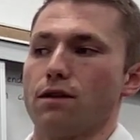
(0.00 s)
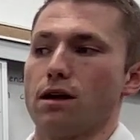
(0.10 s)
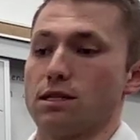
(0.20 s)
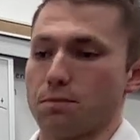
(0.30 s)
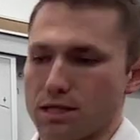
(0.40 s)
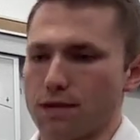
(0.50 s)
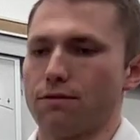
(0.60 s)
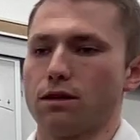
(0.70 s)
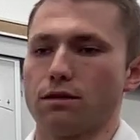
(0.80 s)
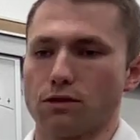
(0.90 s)

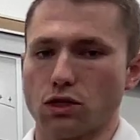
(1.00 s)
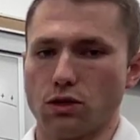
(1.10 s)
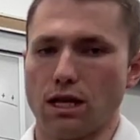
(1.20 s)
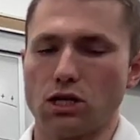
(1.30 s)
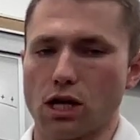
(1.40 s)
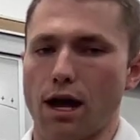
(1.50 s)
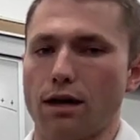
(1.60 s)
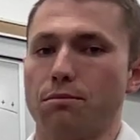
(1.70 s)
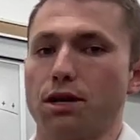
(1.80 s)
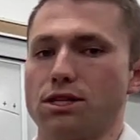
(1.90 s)
specific to each
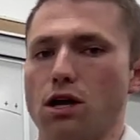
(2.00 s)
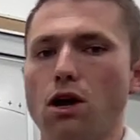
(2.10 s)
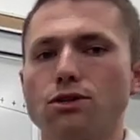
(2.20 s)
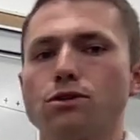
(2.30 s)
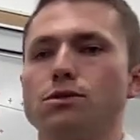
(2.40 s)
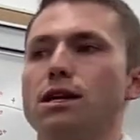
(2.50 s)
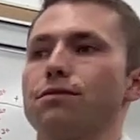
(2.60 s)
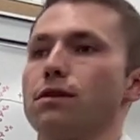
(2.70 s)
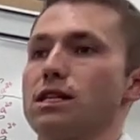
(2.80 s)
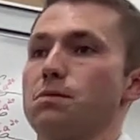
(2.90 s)
ion, but it's also
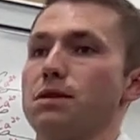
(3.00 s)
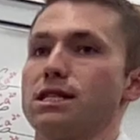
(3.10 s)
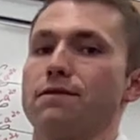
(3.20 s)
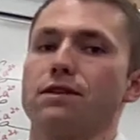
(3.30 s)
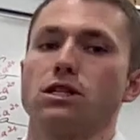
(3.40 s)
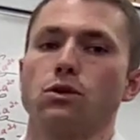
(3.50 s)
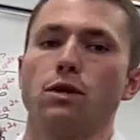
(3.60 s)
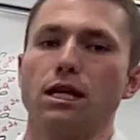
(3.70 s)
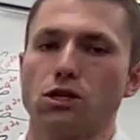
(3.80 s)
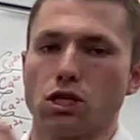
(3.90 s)
different specific to
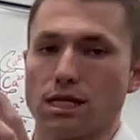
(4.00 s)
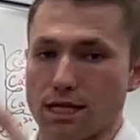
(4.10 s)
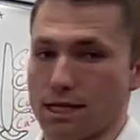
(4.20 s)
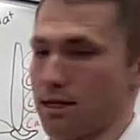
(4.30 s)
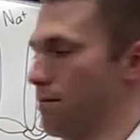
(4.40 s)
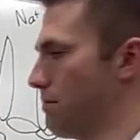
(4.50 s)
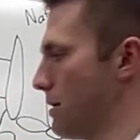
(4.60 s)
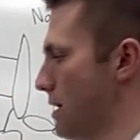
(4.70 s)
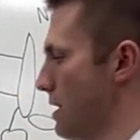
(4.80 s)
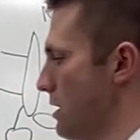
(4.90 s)
each system.
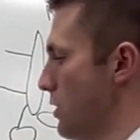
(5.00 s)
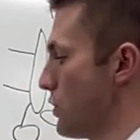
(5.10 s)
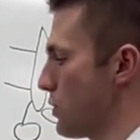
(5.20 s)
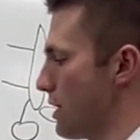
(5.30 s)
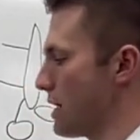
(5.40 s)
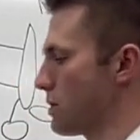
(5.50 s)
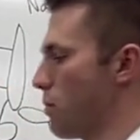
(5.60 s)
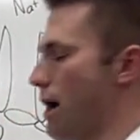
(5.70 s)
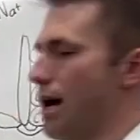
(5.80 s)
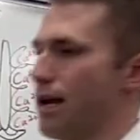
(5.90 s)
So that's
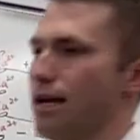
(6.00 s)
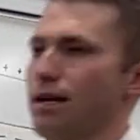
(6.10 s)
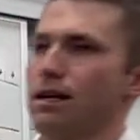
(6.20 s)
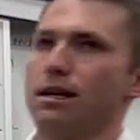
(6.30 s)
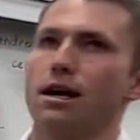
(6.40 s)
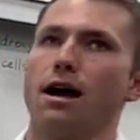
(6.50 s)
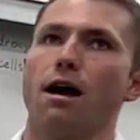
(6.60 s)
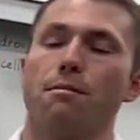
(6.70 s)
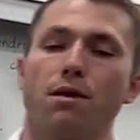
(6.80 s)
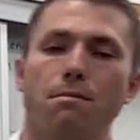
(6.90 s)
why
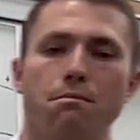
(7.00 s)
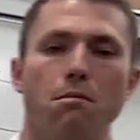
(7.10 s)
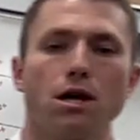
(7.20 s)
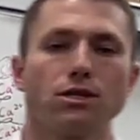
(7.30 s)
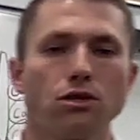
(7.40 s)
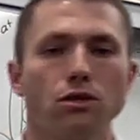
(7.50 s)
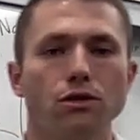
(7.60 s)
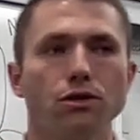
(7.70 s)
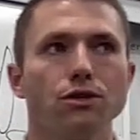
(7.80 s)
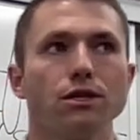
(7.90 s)

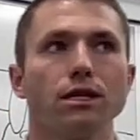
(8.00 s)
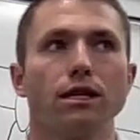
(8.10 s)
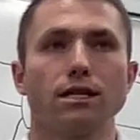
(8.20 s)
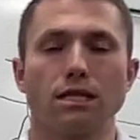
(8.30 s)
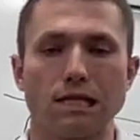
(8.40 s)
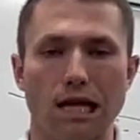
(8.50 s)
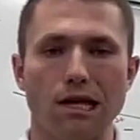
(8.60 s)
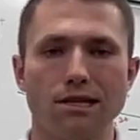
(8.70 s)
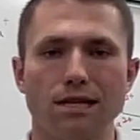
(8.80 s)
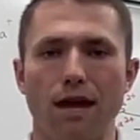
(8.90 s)
muscle
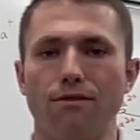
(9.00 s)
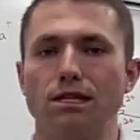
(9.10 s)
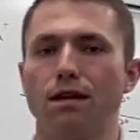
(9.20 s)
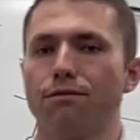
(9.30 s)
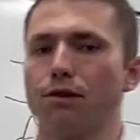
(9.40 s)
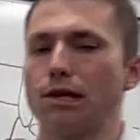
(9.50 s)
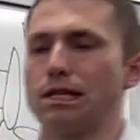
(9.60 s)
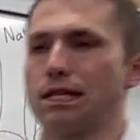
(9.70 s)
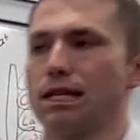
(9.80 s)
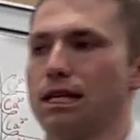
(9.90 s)
cells have a different